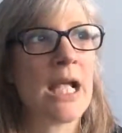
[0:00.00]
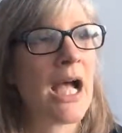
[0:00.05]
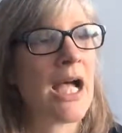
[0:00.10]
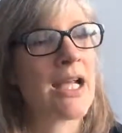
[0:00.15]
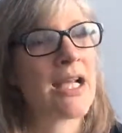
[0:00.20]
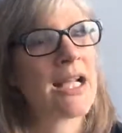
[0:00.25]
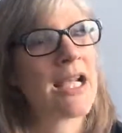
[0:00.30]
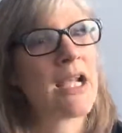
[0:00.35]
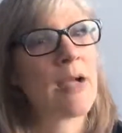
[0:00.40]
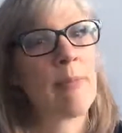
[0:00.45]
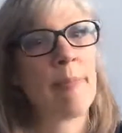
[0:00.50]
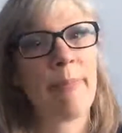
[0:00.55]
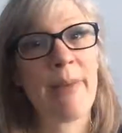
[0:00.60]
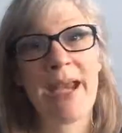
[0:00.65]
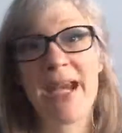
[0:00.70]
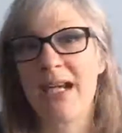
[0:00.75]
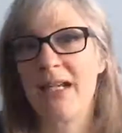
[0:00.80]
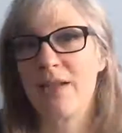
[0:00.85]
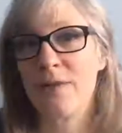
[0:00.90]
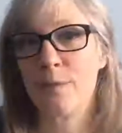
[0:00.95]
and I
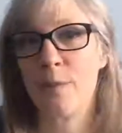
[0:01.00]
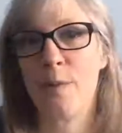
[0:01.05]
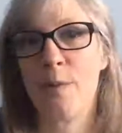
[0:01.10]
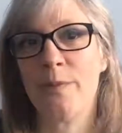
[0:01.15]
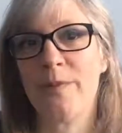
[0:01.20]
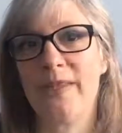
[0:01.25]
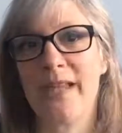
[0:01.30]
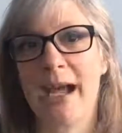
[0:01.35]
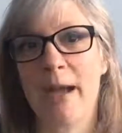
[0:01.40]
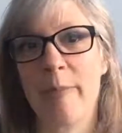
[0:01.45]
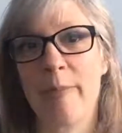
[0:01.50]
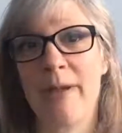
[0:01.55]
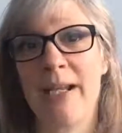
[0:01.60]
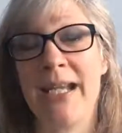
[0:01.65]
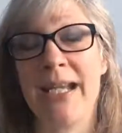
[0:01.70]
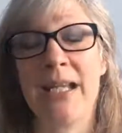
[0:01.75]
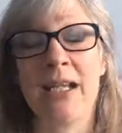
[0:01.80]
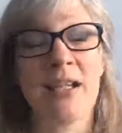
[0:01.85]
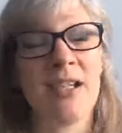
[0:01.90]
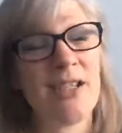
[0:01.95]
unpicked what was
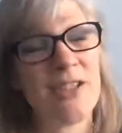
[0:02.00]
happening.